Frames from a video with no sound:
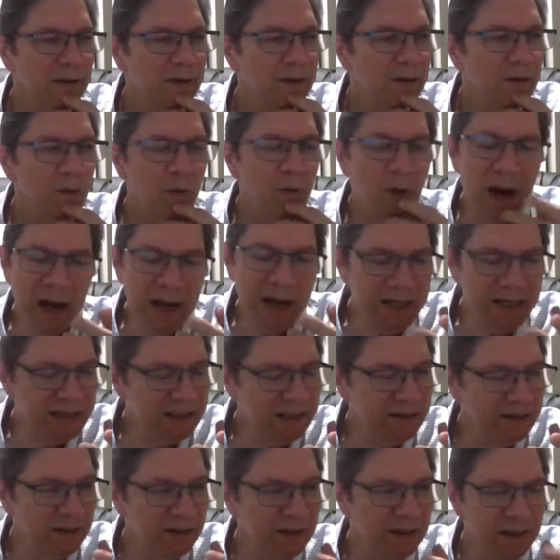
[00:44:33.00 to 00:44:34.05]
write
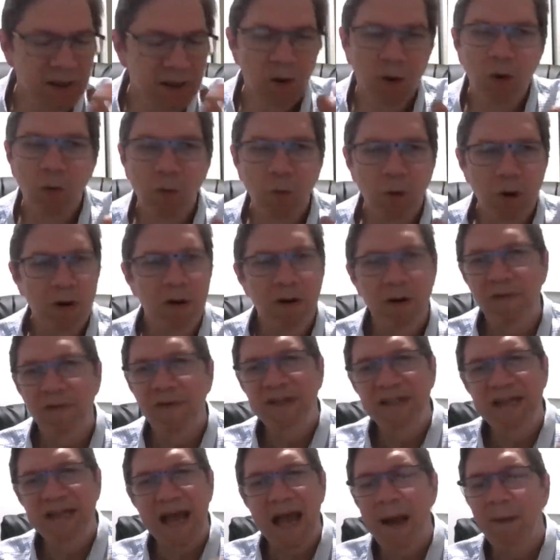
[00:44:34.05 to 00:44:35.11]
your word on
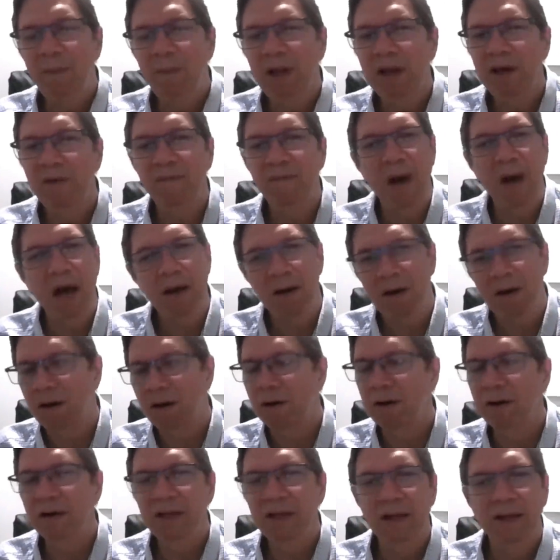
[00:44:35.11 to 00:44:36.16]
the tablet of my
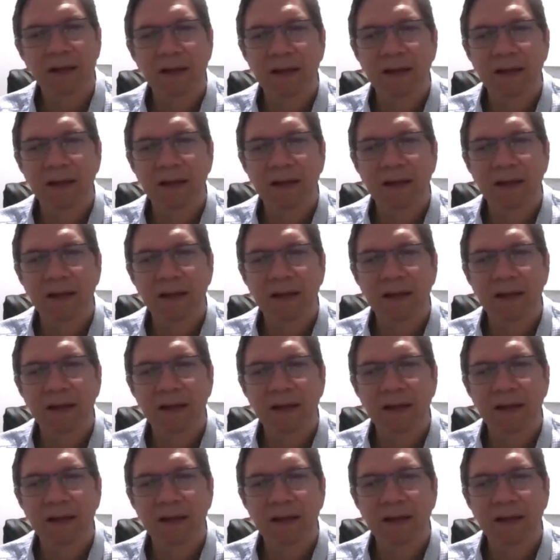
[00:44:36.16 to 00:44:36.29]
heart